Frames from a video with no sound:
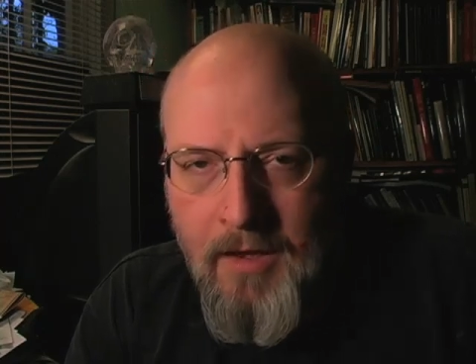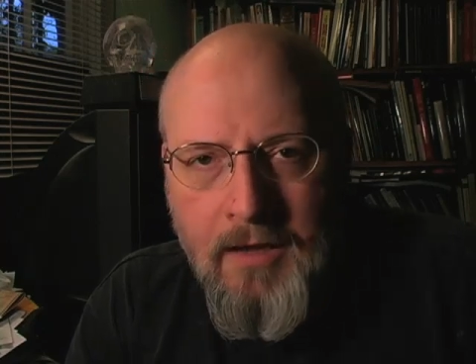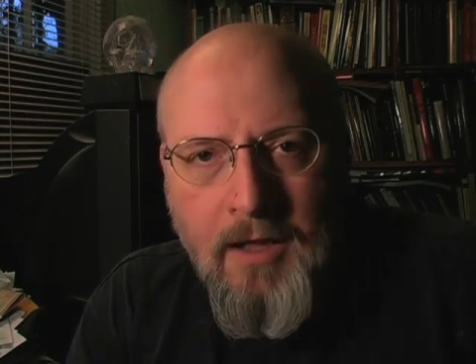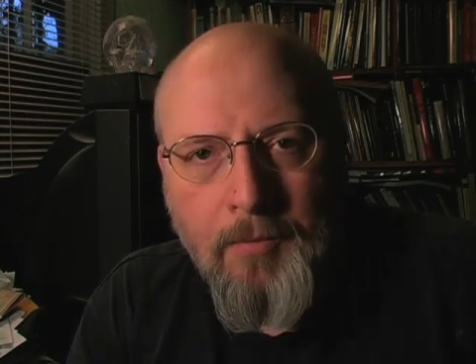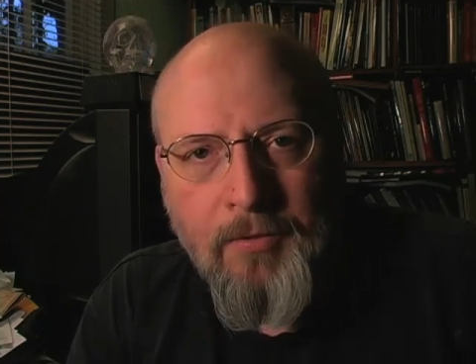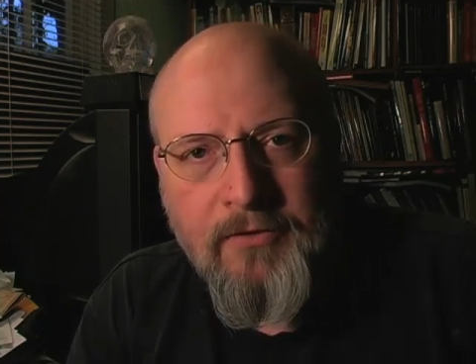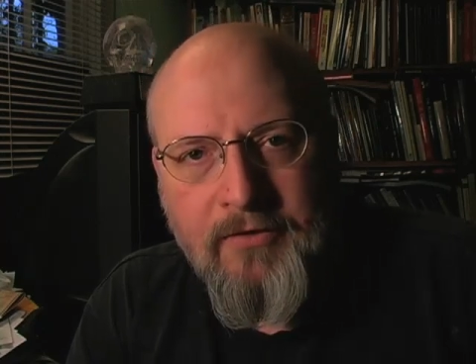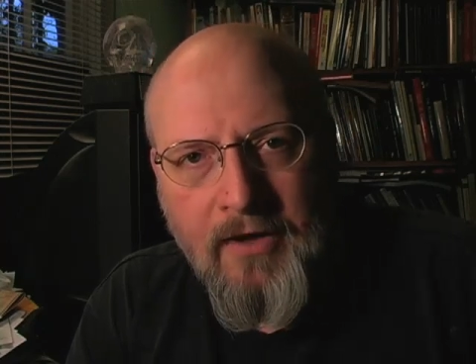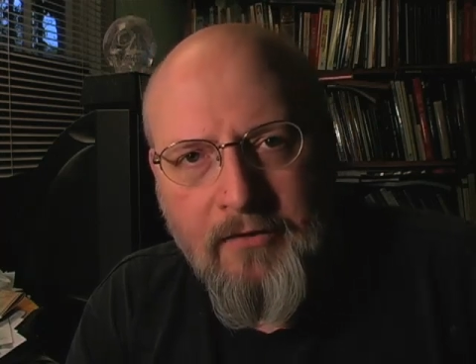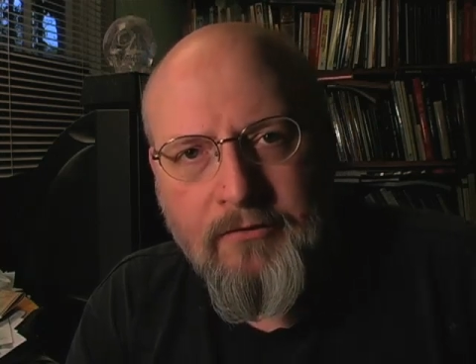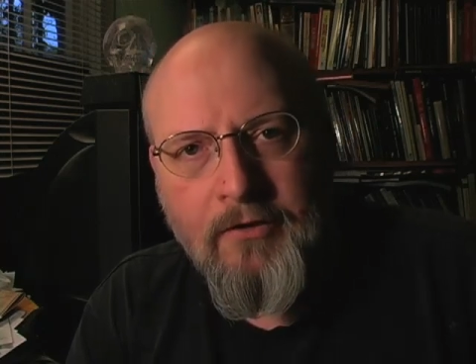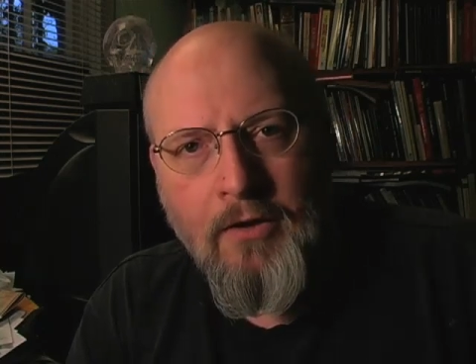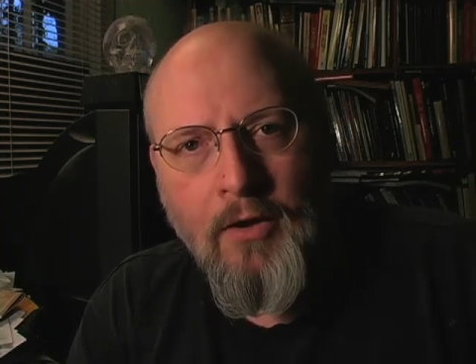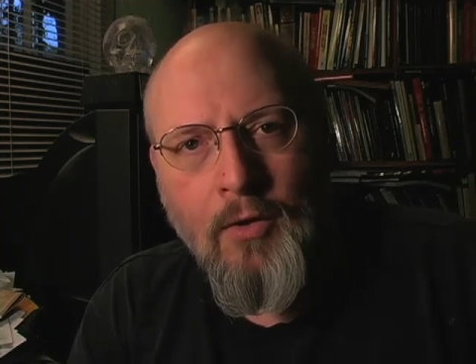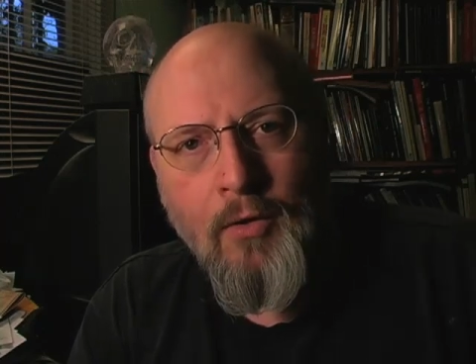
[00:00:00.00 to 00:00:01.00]
A couple days
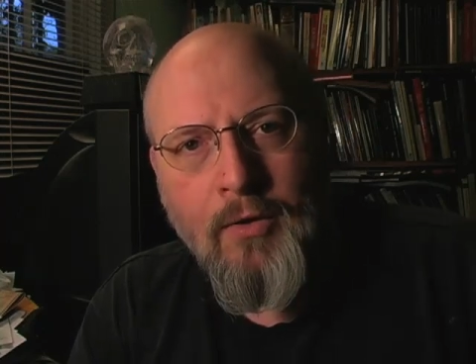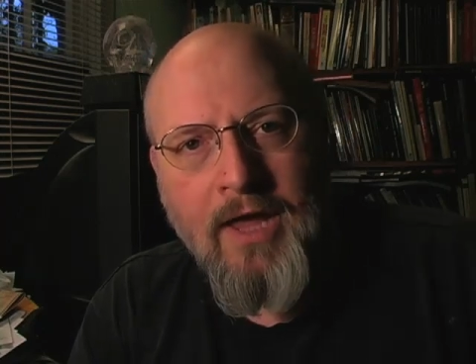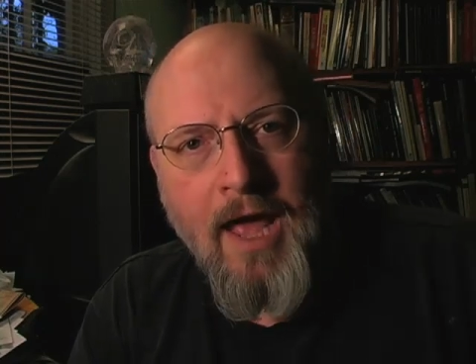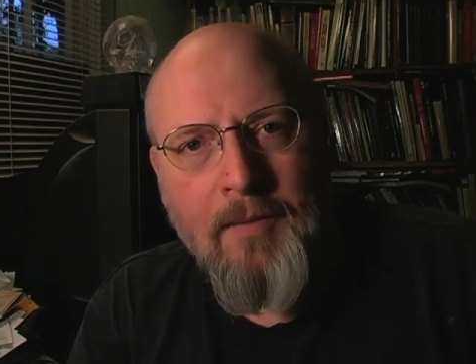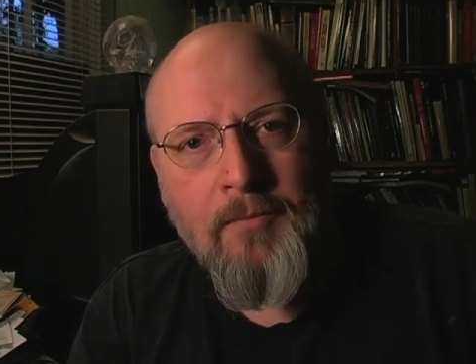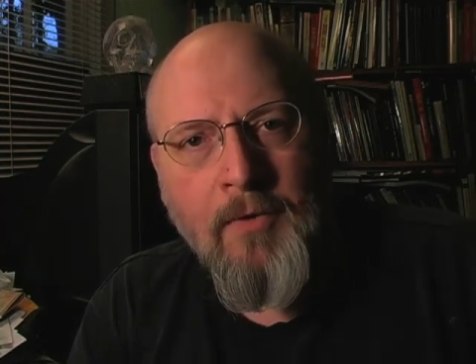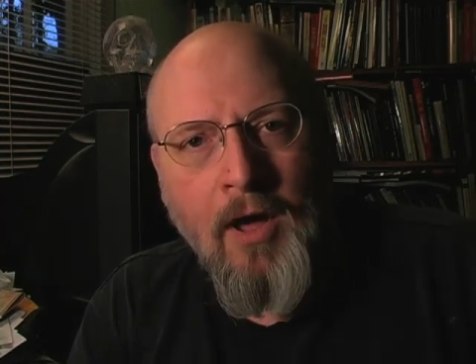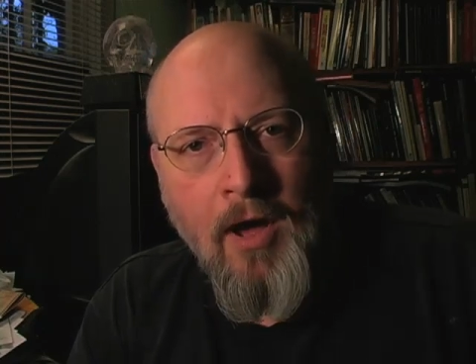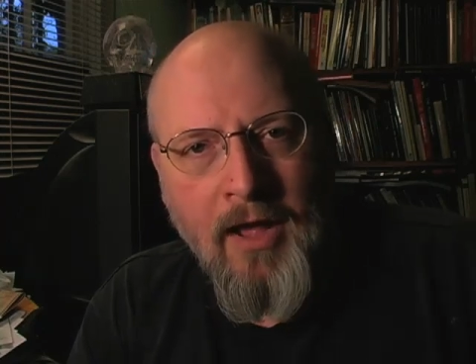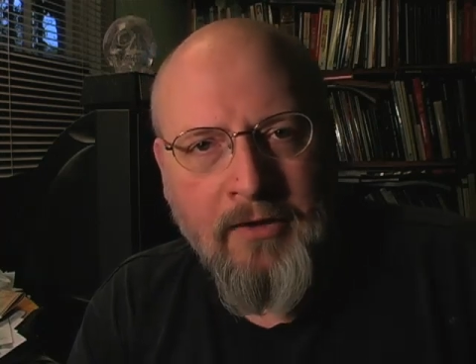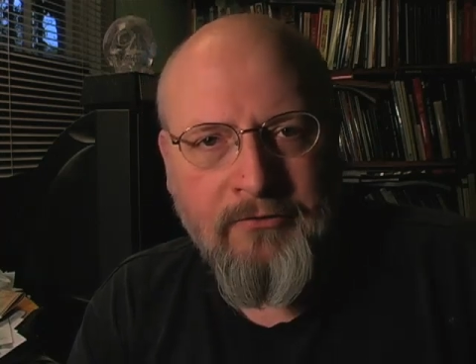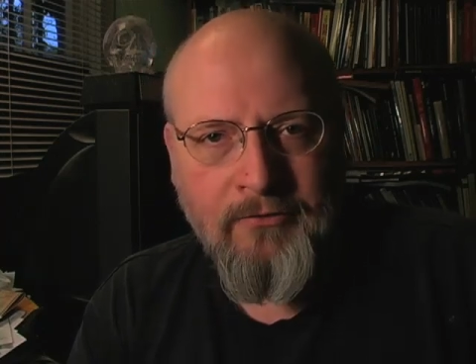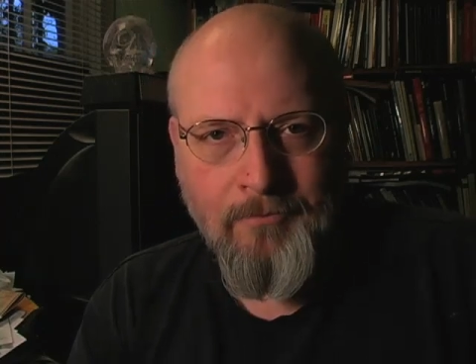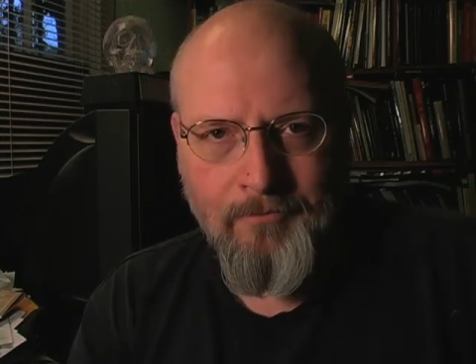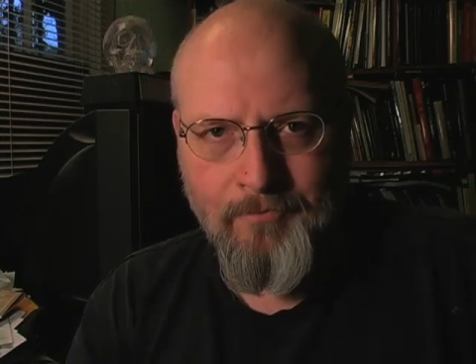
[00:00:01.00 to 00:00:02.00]
ago, Captain
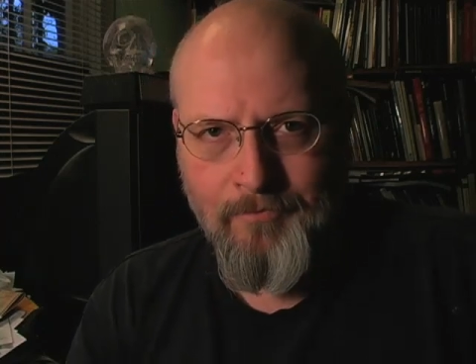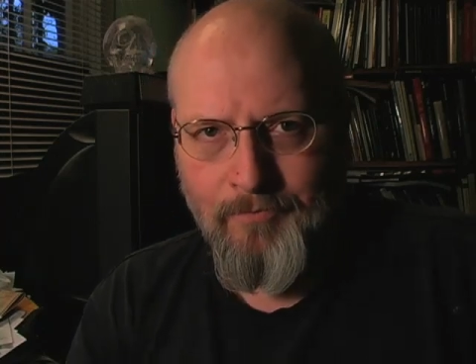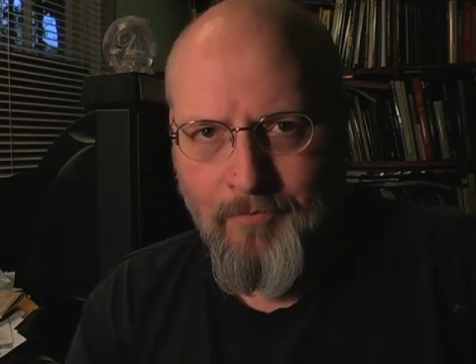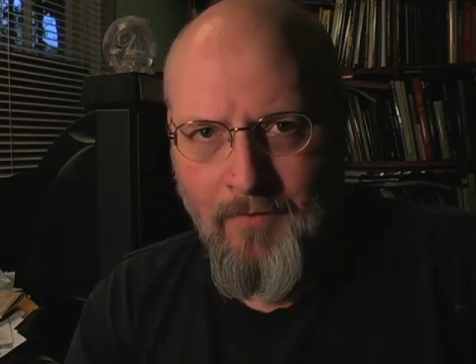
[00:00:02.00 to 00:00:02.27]
Awesome